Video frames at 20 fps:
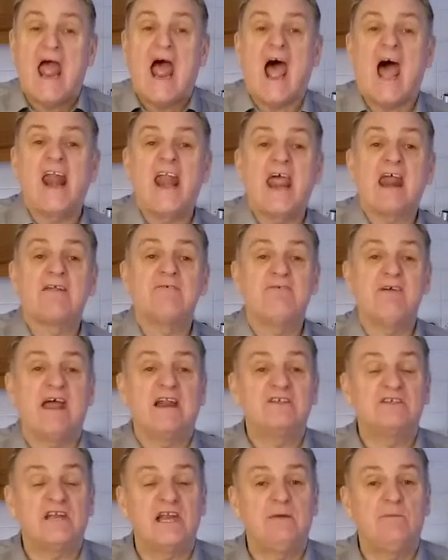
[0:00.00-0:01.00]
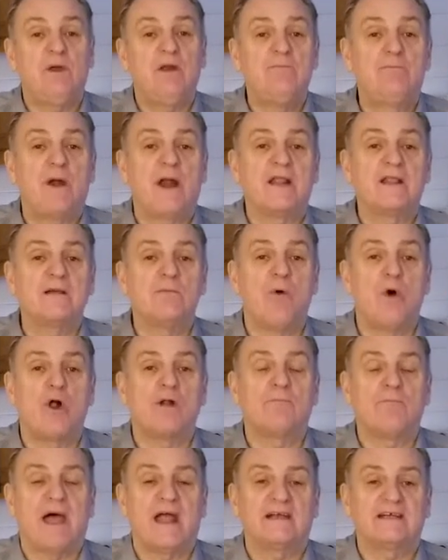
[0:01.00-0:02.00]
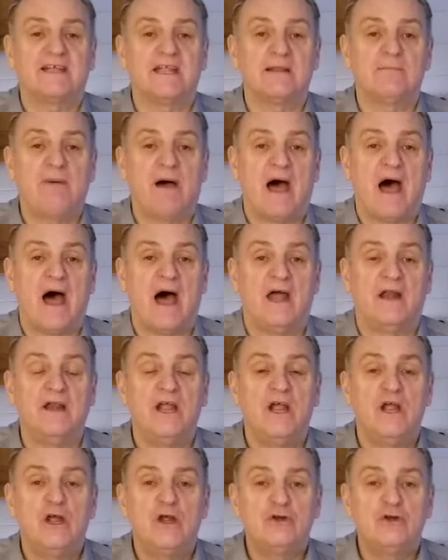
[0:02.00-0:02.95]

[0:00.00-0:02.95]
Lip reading: and then eventually we'll bring them all back to the pan